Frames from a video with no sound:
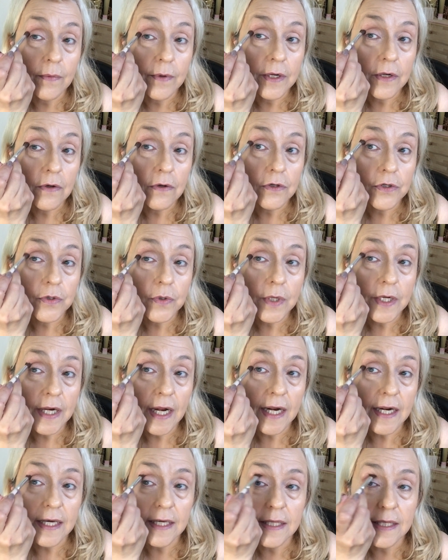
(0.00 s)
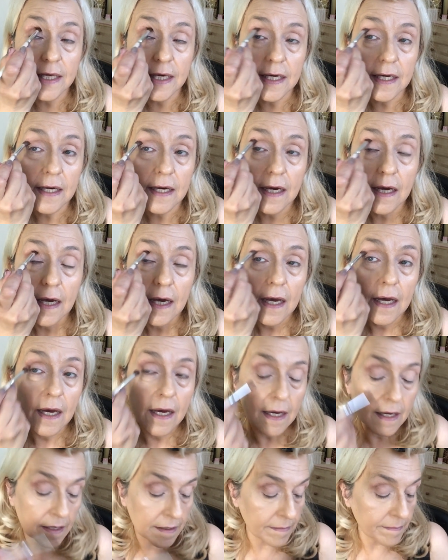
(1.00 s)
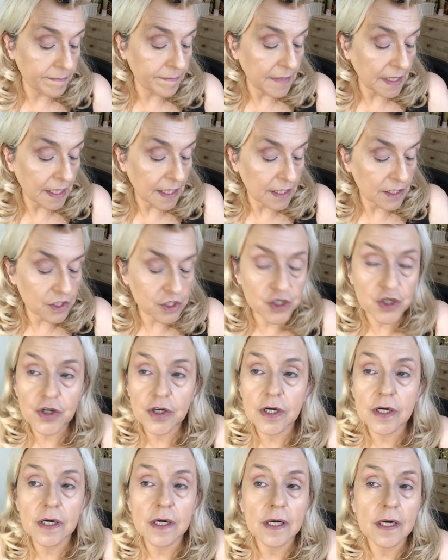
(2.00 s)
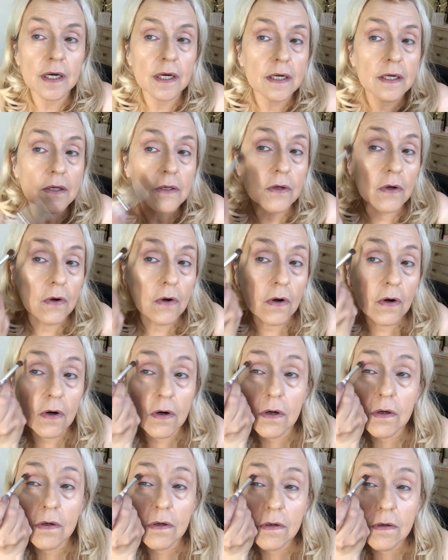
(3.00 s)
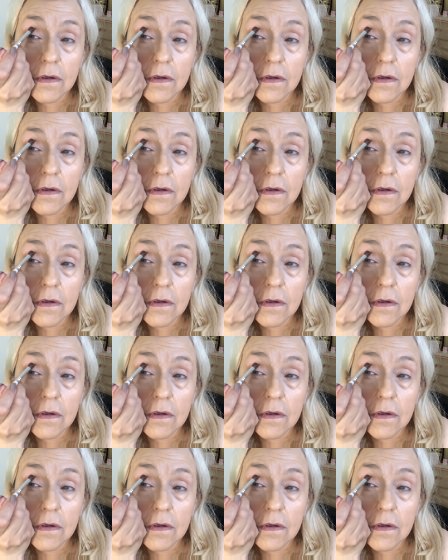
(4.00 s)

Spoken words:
We're not doing anything intricate or